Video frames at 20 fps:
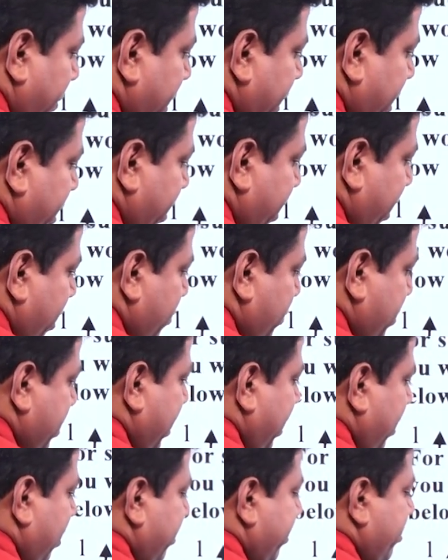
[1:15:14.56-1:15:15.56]
here, can you
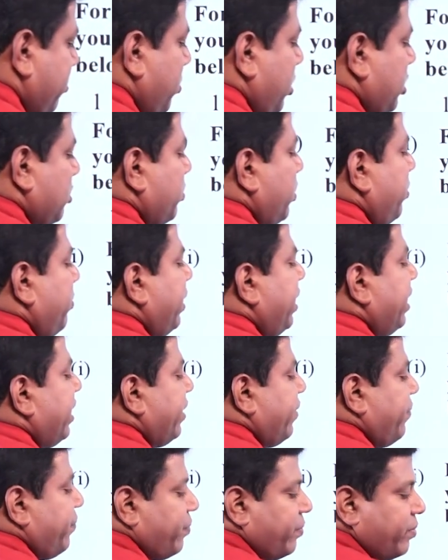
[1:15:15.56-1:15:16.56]
see? This must be bigger.
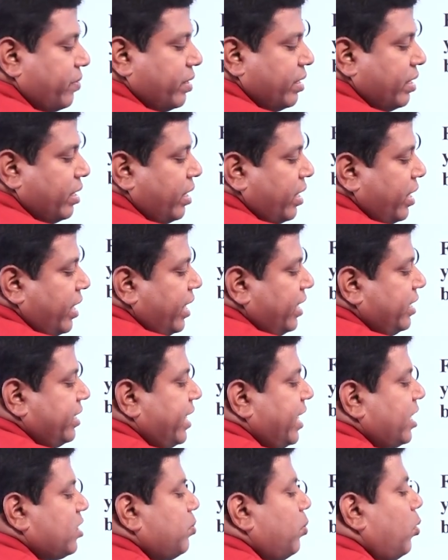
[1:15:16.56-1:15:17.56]
It
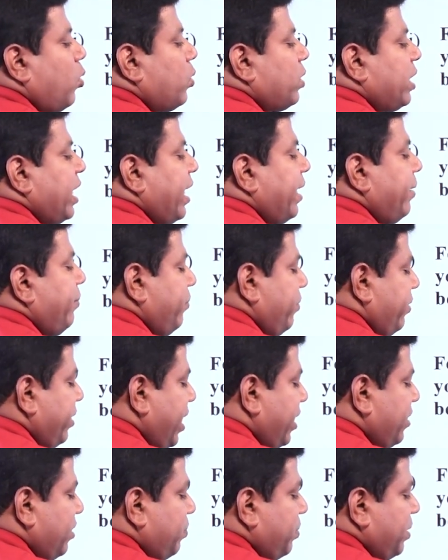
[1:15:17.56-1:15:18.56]
takes more time
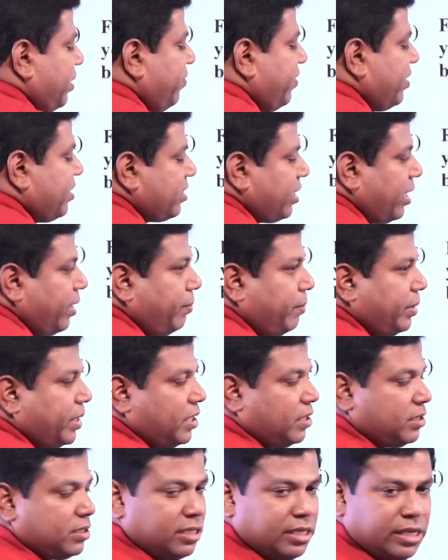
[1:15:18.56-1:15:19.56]
than the previous time
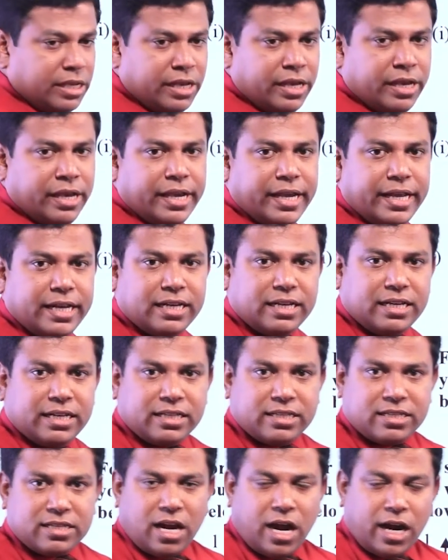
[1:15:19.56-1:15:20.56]
because it
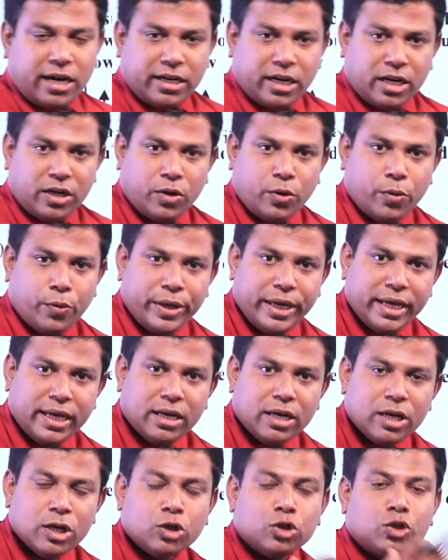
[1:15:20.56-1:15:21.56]
started
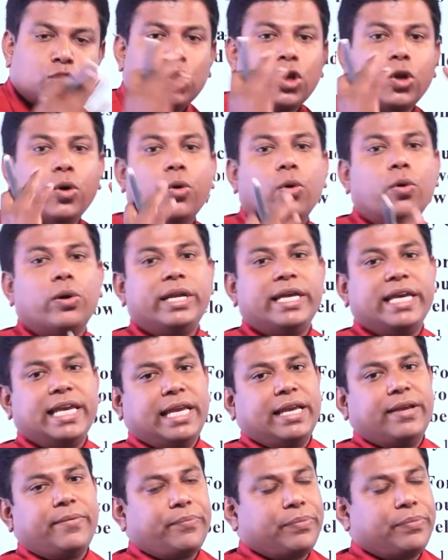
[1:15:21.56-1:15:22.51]
going slowly.